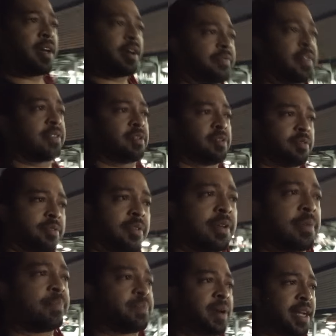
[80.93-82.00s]
of his own
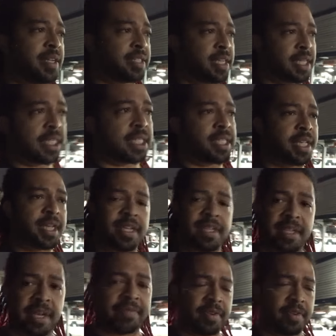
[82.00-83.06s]
projects and
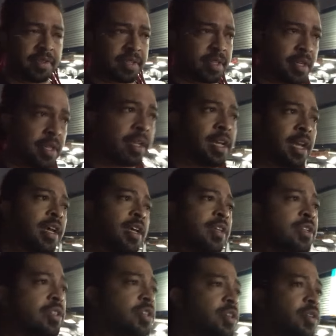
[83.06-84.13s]
endeavors to
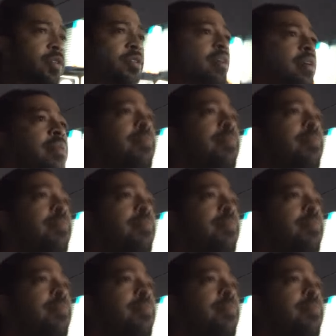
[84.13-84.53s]
do,